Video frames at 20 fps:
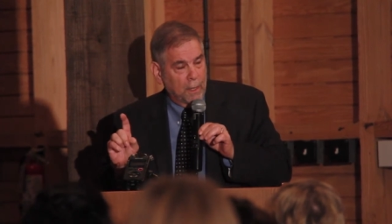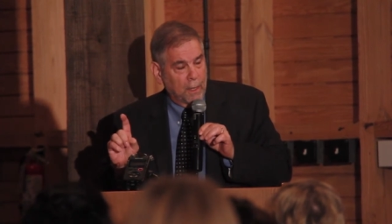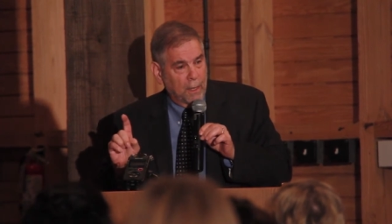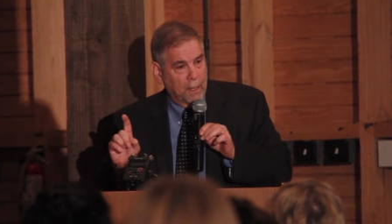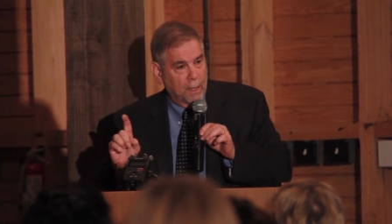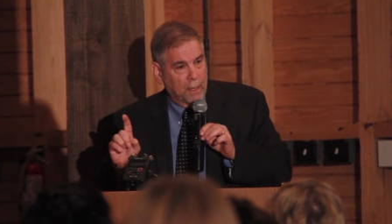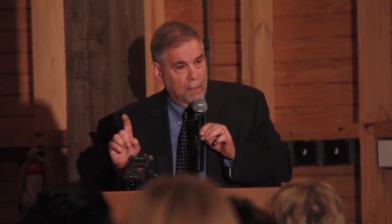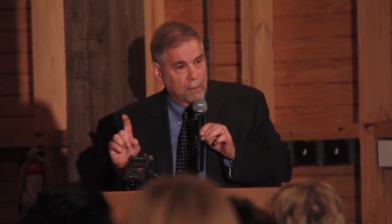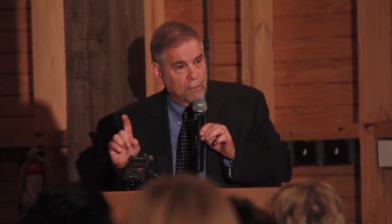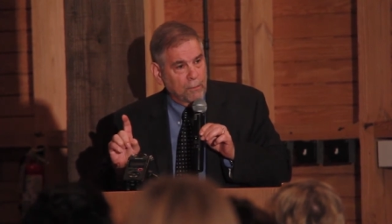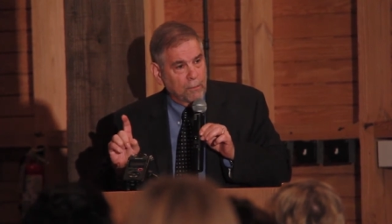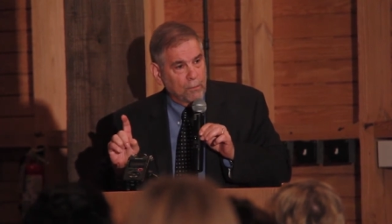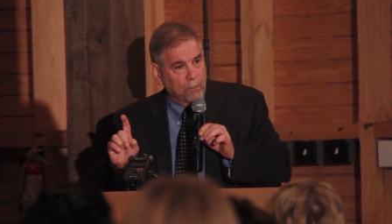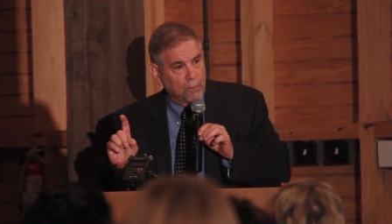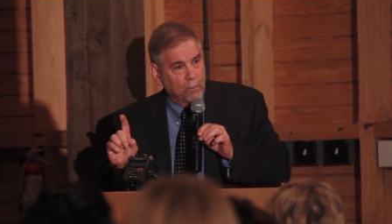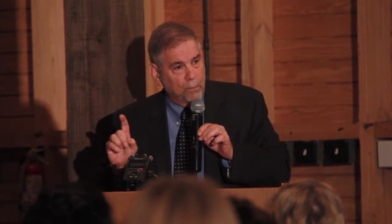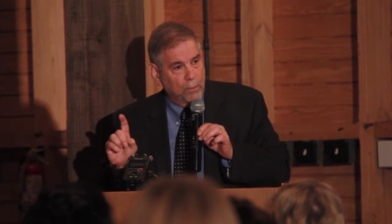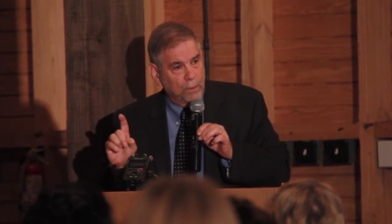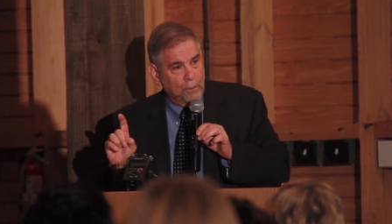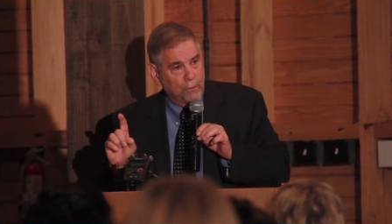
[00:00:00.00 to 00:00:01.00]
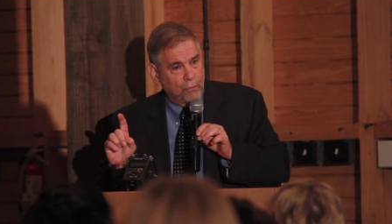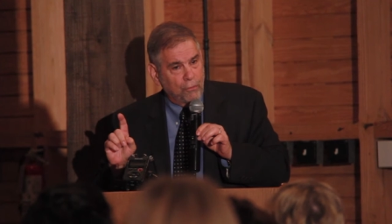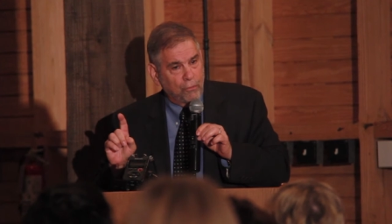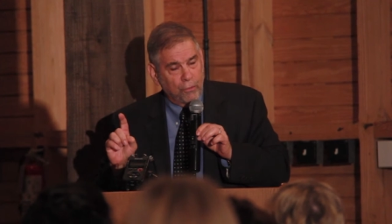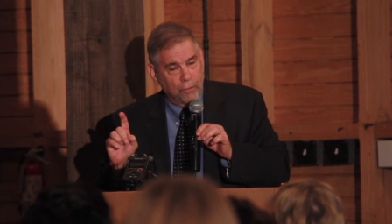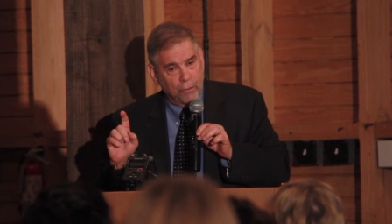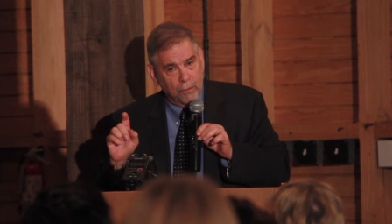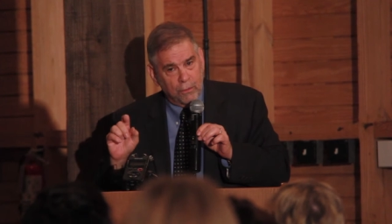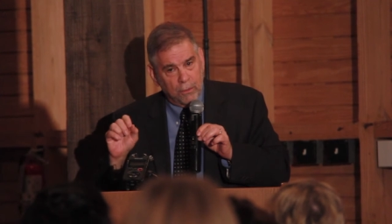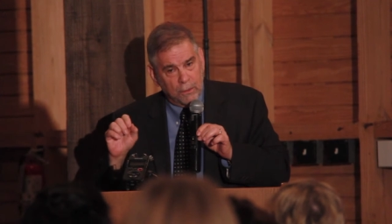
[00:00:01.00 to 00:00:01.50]
And we
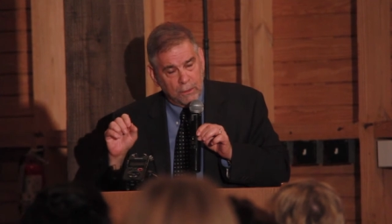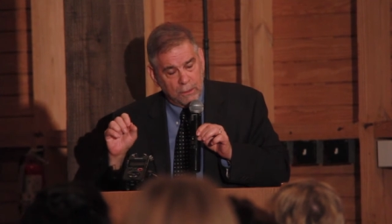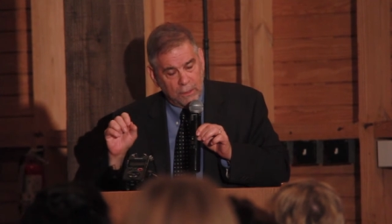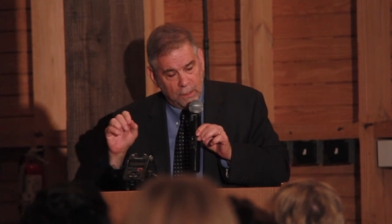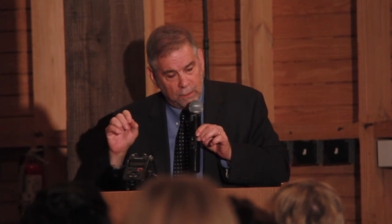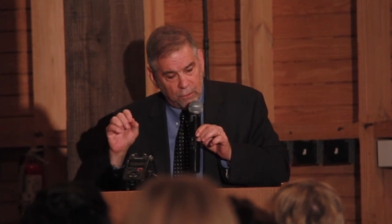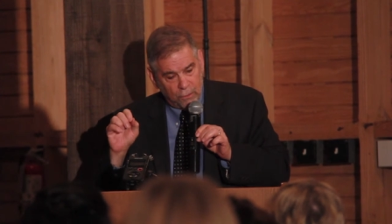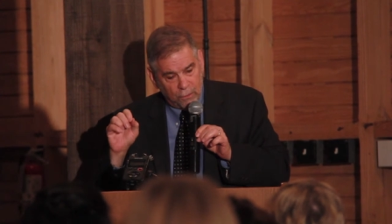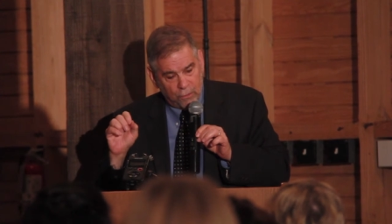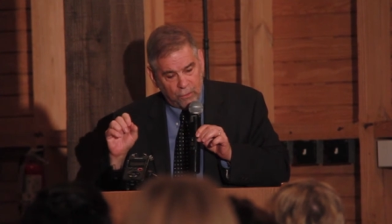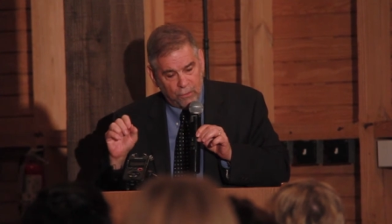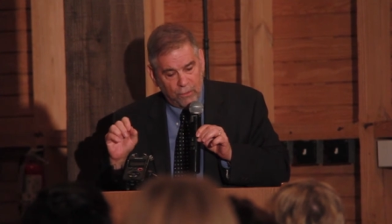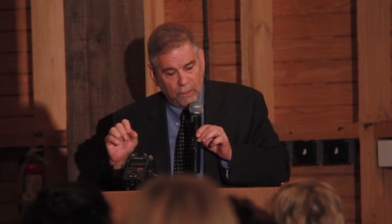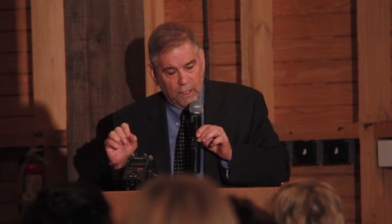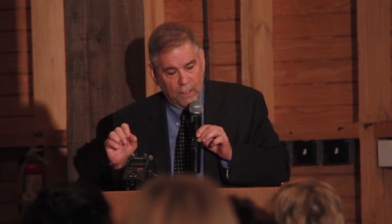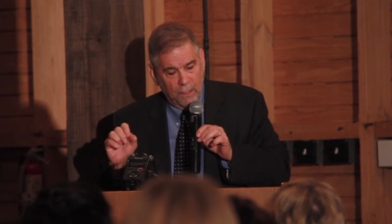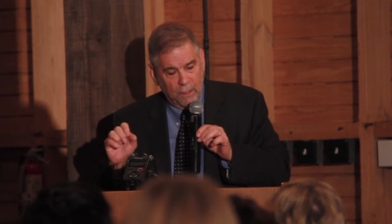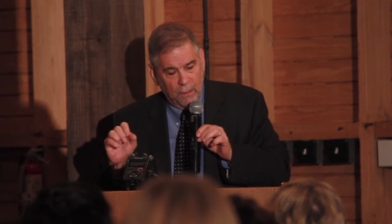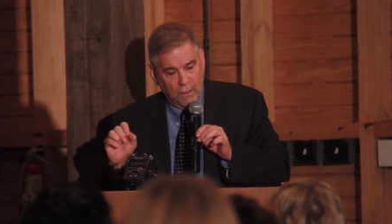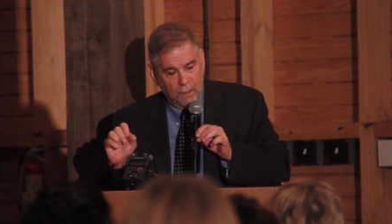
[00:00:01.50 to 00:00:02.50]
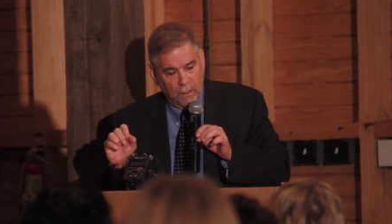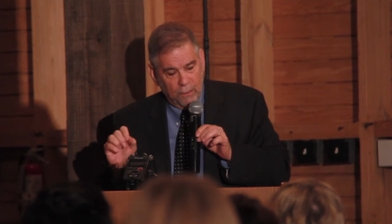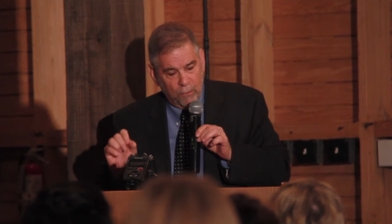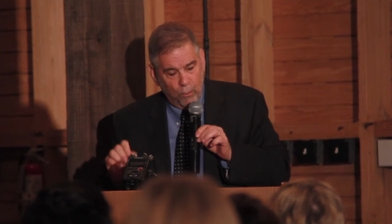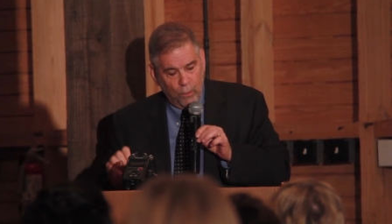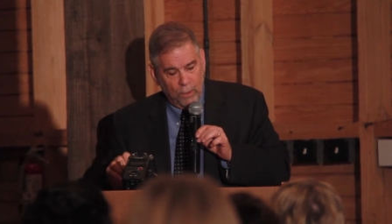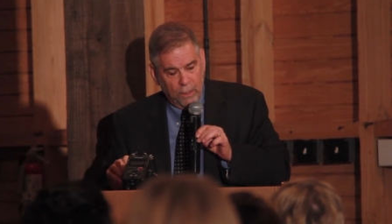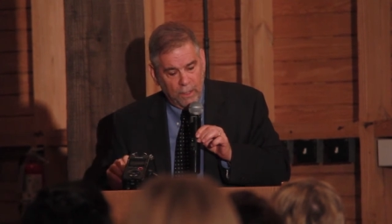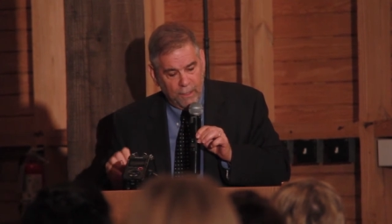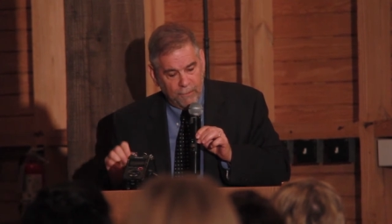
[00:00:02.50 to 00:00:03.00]
should understand that
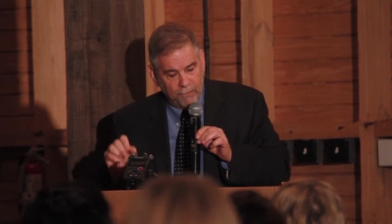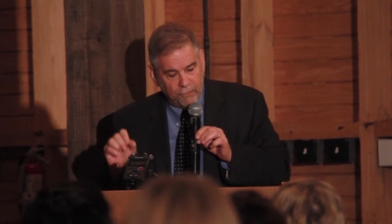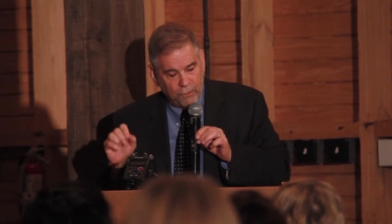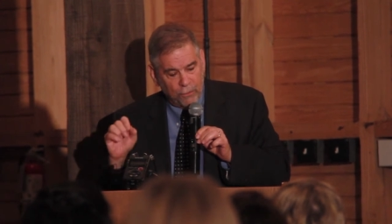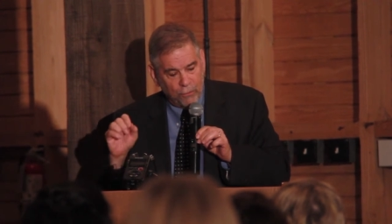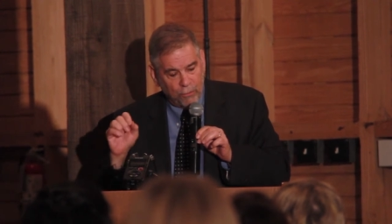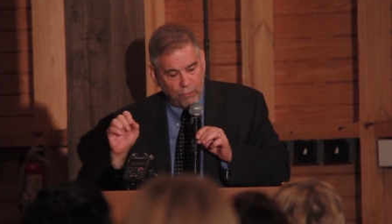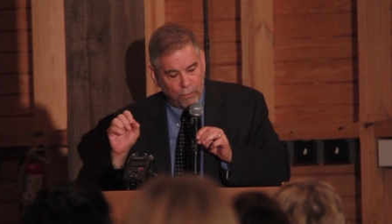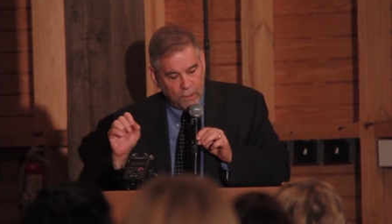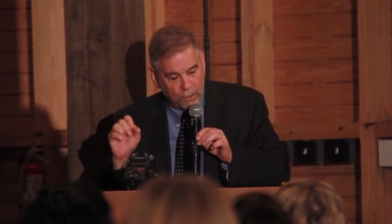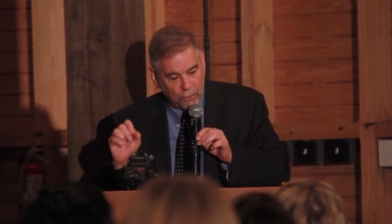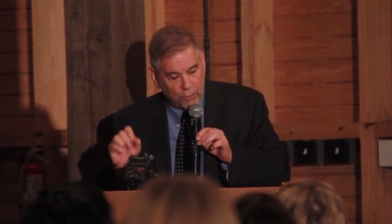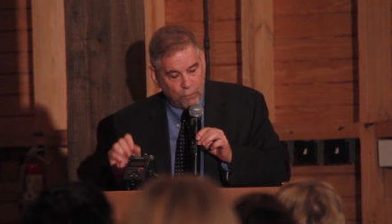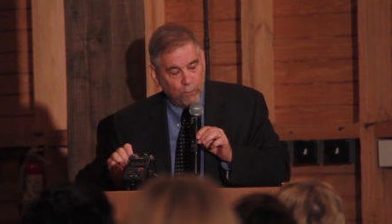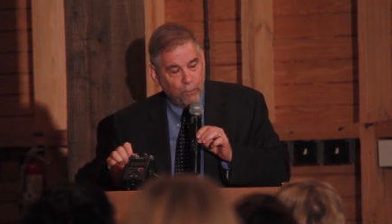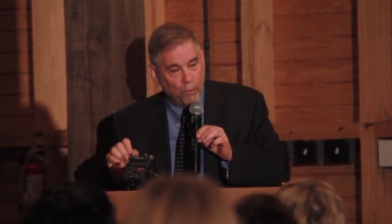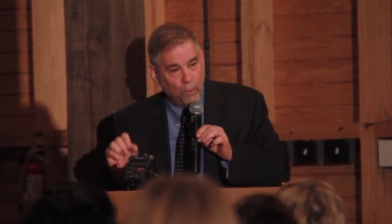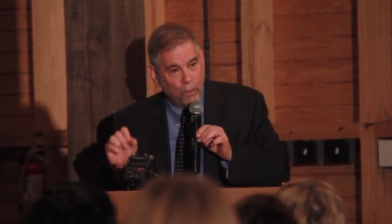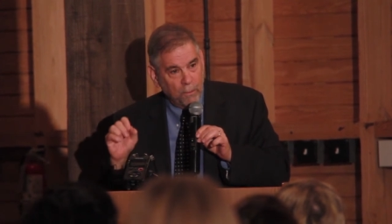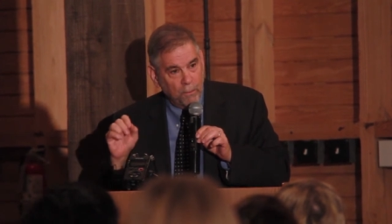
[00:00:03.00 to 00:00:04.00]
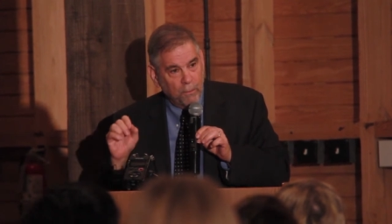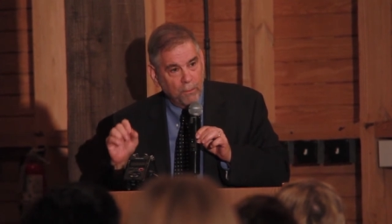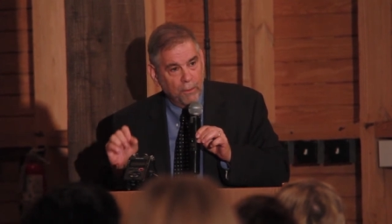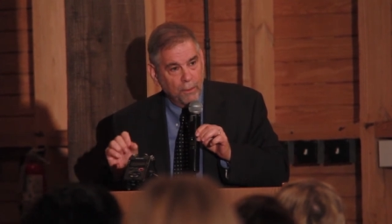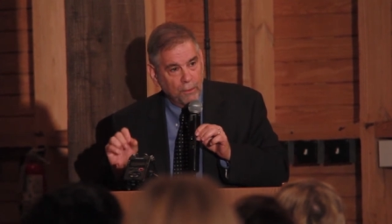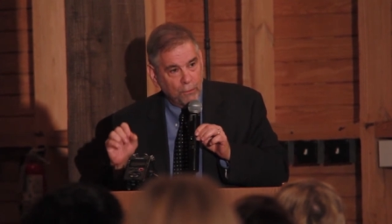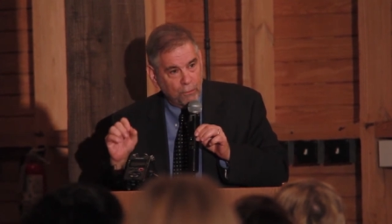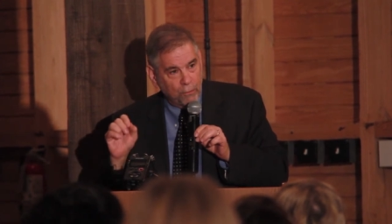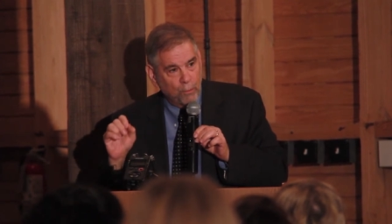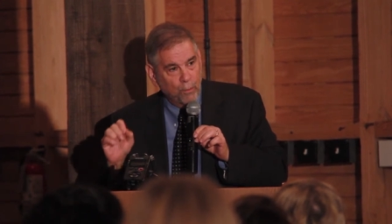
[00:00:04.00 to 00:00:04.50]
we have to transform
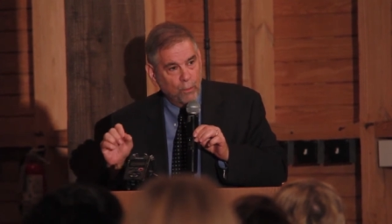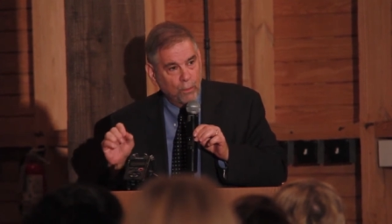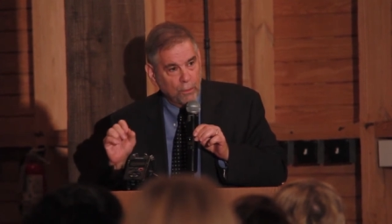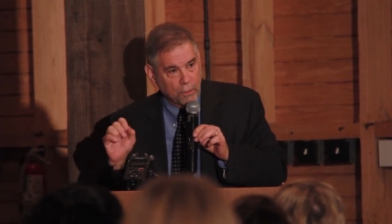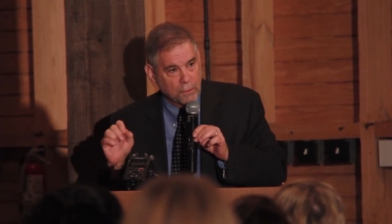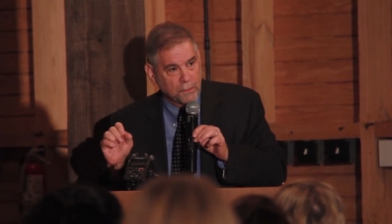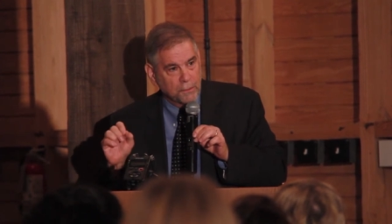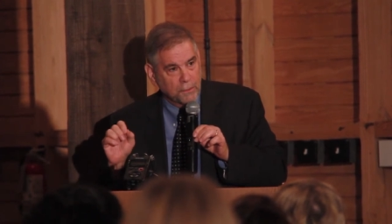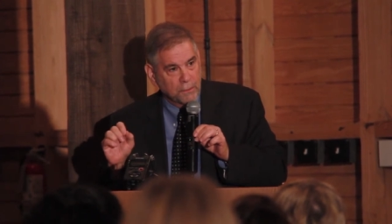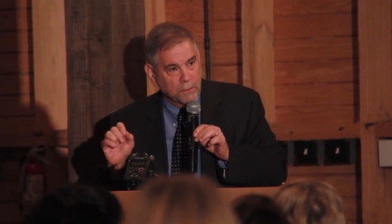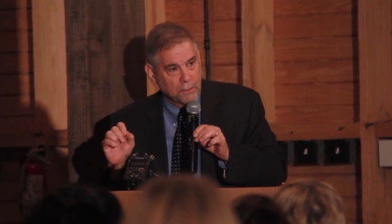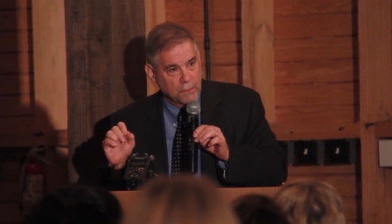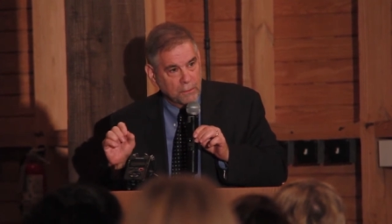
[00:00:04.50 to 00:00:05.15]
this world